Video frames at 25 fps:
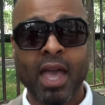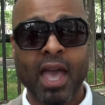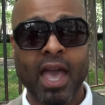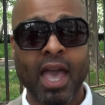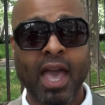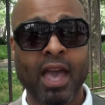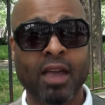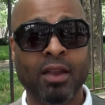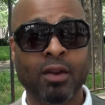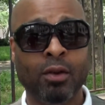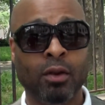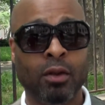
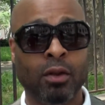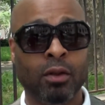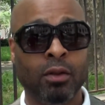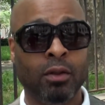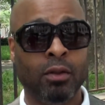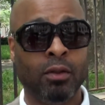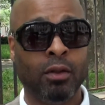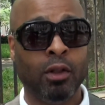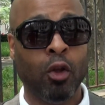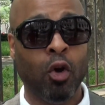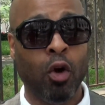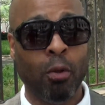
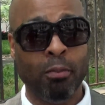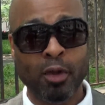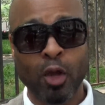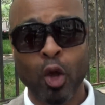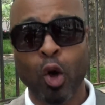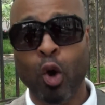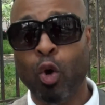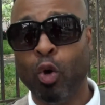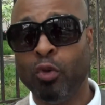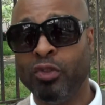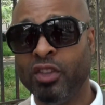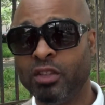And lo and
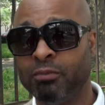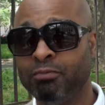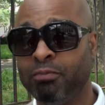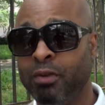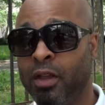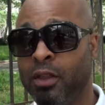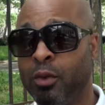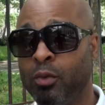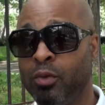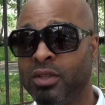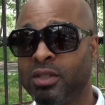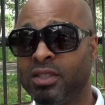behold, this
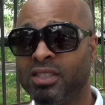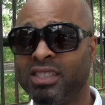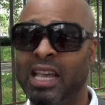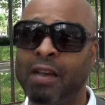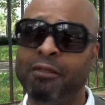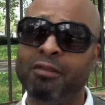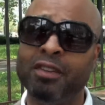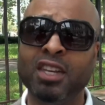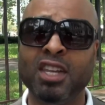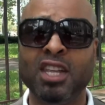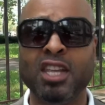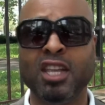brother was
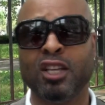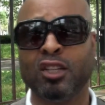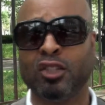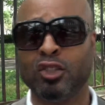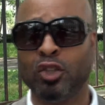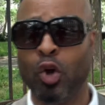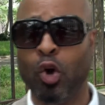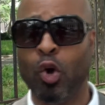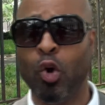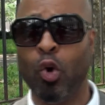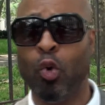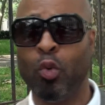70 years
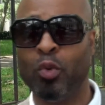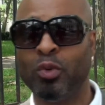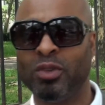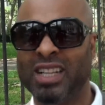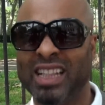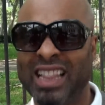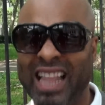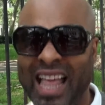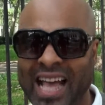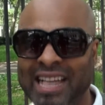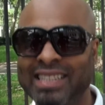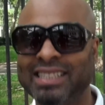old,
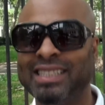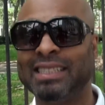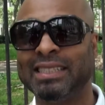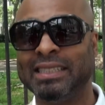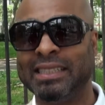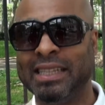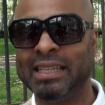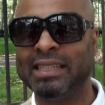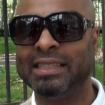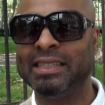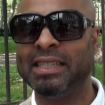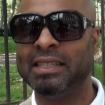class of
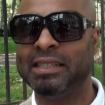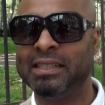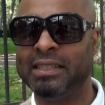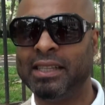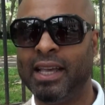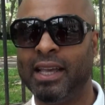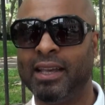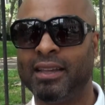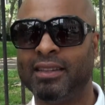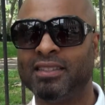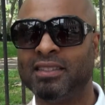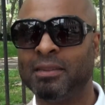
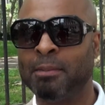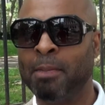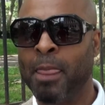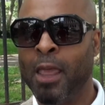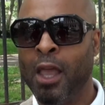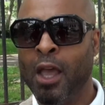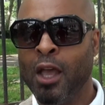'66.